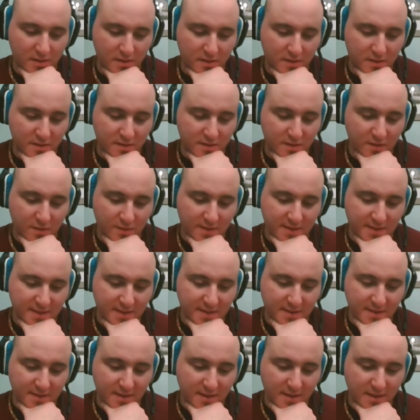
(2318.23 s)
So this
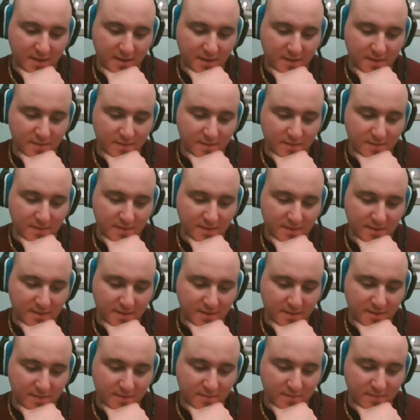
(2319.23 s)
is
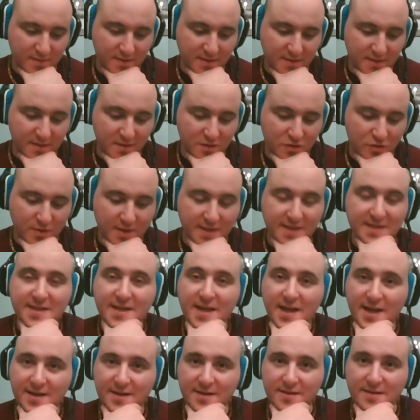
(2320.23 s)

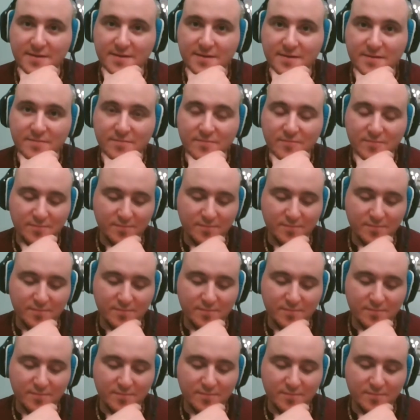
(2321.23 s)
transcendence.